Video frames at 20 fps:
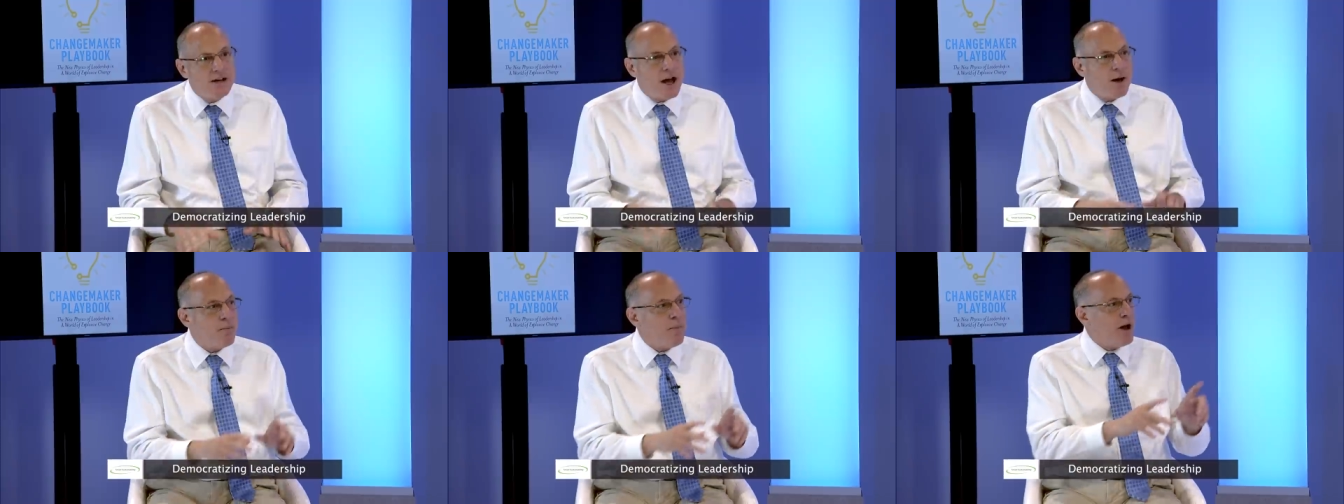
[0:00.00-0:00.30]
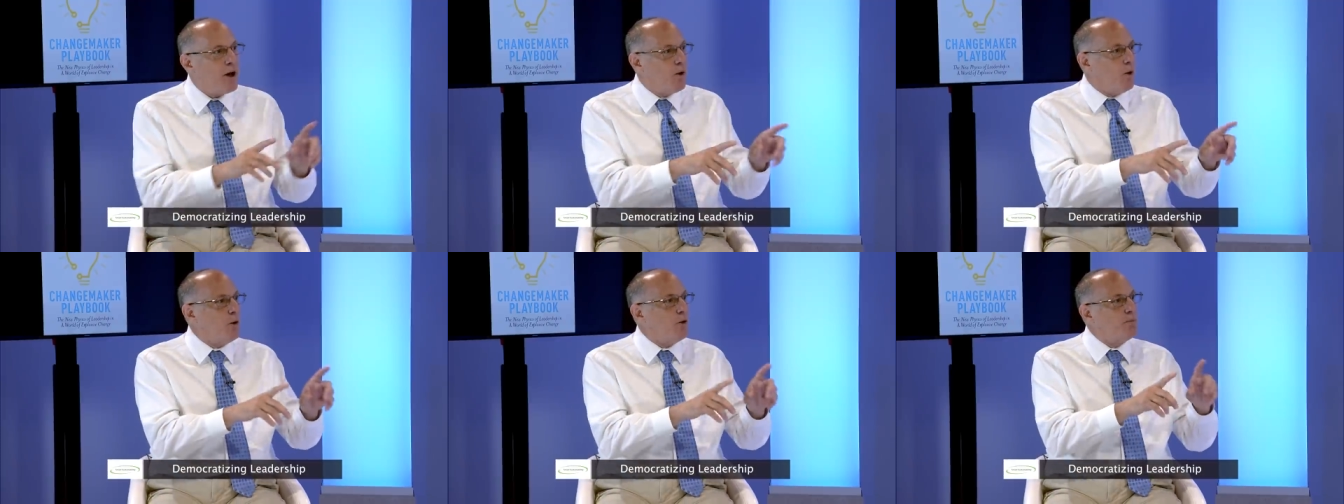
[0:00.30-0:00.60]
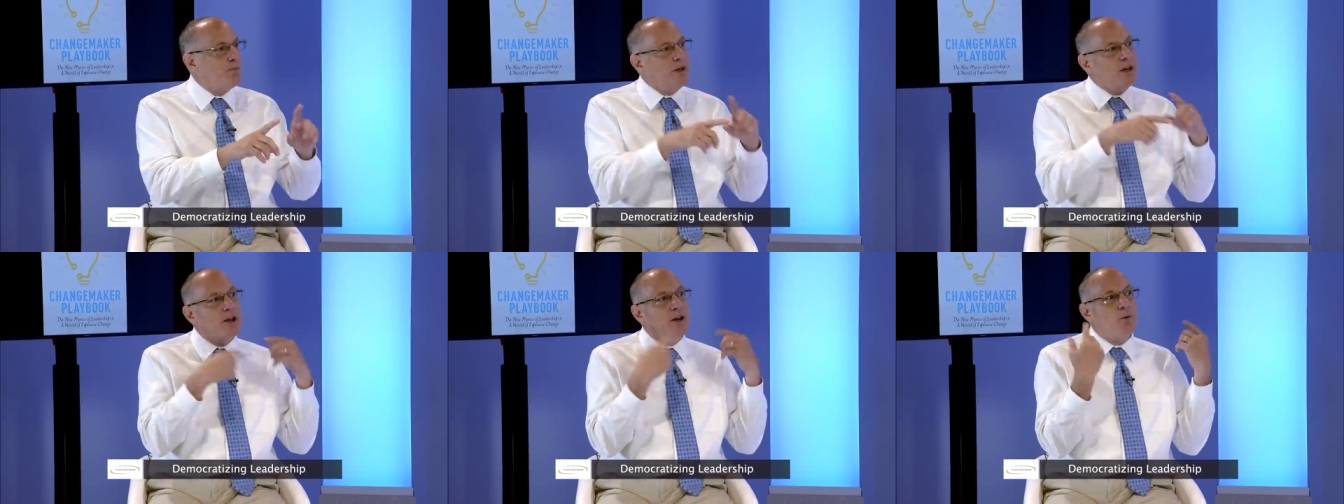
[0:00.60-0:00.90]
Not my
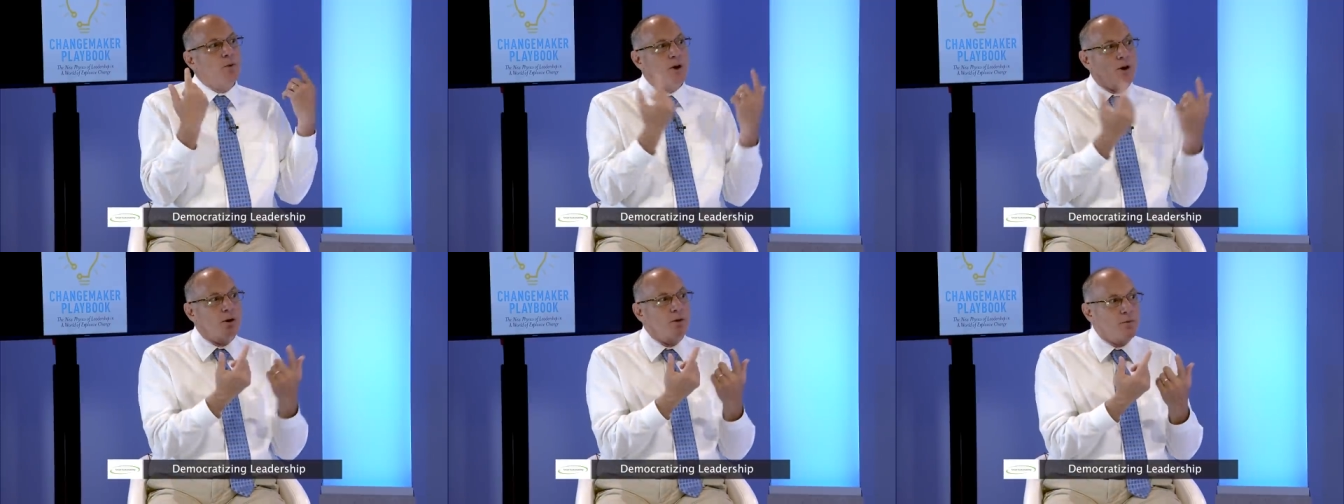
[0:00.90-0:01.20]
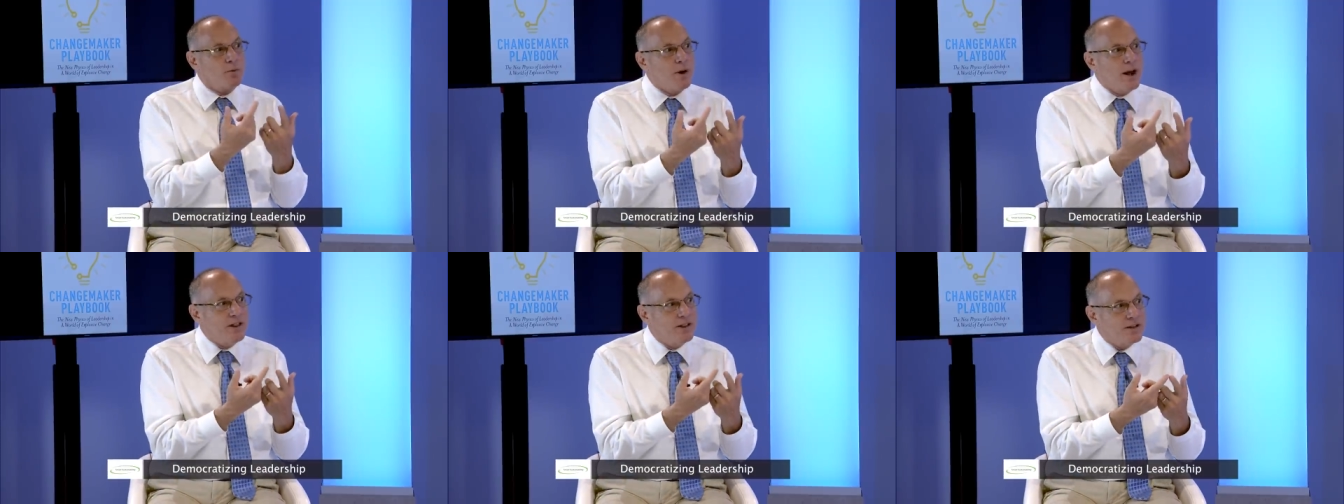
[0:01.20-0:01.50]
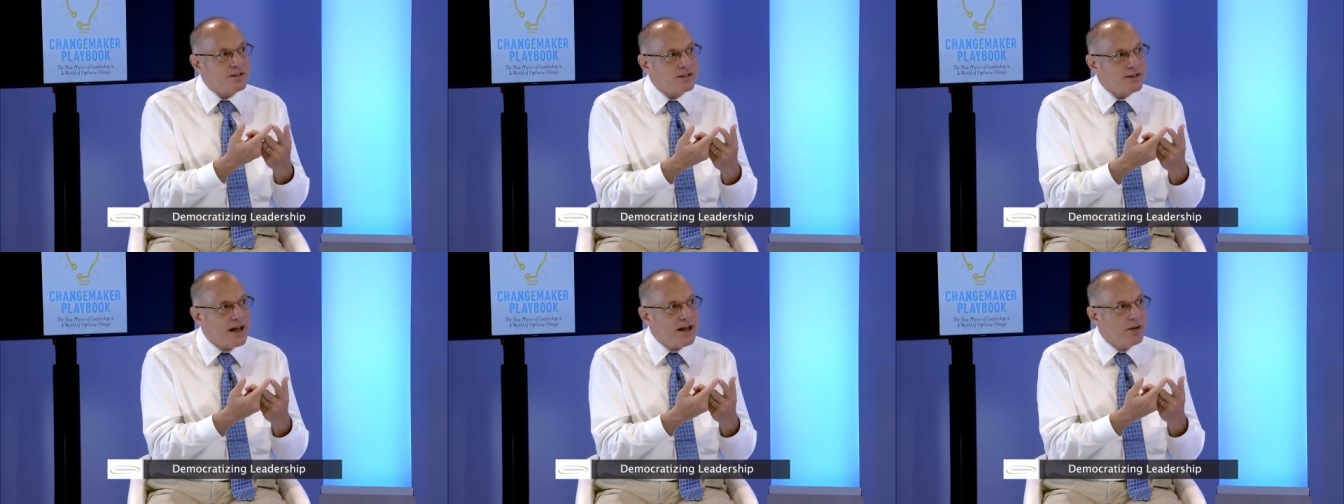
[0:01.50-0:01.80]
old meeting where, right,
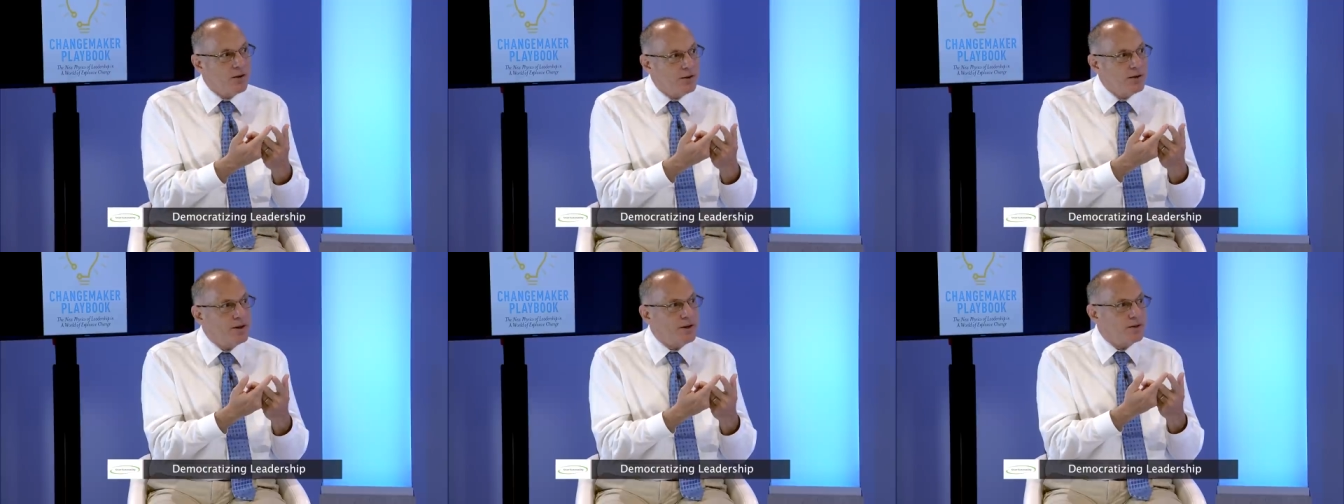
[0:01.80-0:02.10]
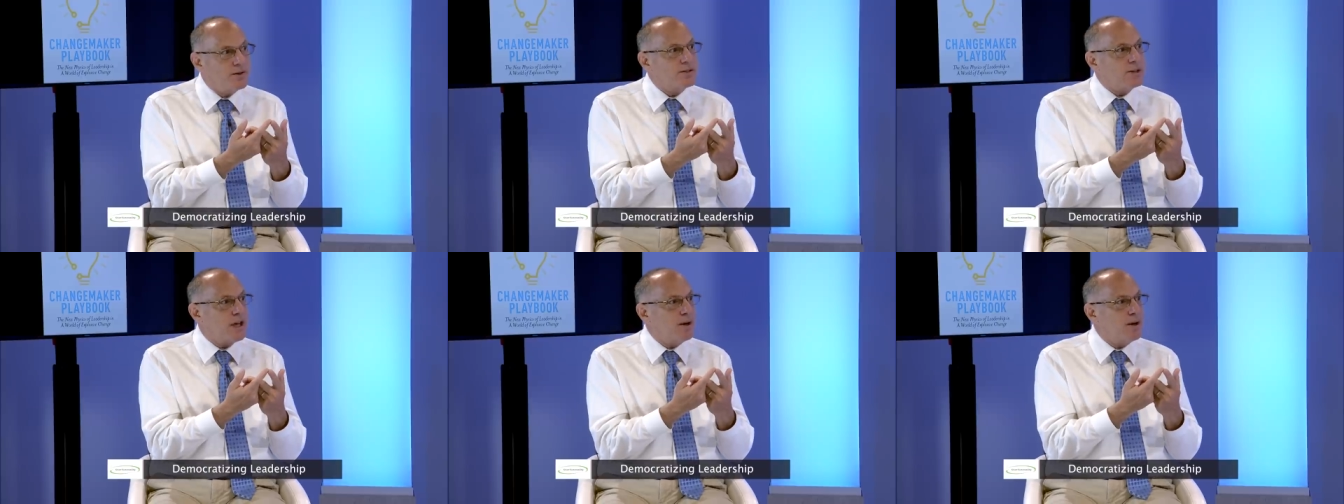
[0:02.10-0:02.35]
the silo leaders